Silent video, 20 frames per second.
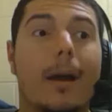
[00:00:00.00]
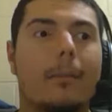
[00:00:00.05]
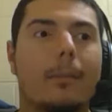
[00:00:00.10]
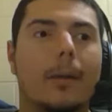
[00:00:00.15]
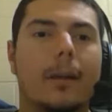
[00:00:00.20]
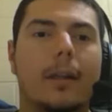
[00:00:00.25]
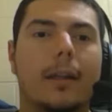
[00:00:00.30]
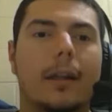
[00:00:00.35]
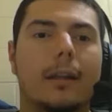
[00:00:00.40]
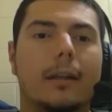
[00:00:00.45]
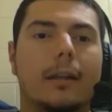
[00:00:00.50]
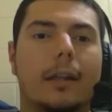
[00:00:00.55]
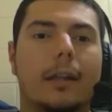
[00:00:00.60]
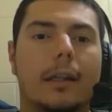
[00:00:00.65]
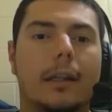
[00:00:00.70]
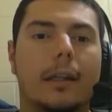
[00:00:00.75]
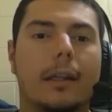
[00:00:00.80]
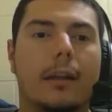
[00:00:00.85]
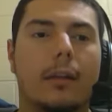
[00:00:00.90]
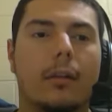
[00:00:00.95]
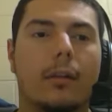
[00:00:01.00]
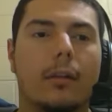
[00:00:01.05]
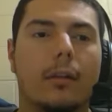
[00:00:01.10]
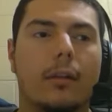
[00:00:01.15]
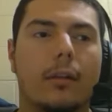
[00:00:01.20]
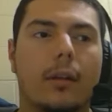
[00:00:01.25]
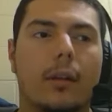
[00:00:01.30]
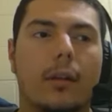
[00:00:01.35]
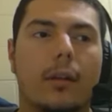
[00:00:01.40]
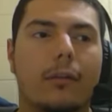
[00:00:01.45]
opinion, I think is
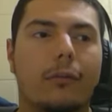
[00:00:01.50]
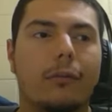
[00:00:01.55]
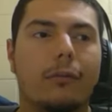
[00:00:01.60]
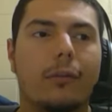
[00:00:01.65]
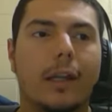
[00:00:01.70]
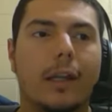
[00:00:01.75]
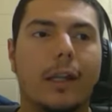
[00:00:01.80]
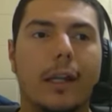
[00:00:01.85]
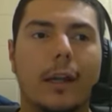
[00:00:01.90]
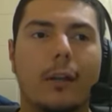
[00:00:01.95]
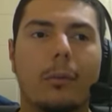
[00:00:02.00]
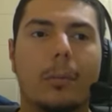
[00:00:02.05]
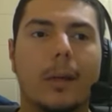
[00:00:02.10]
Phoenix.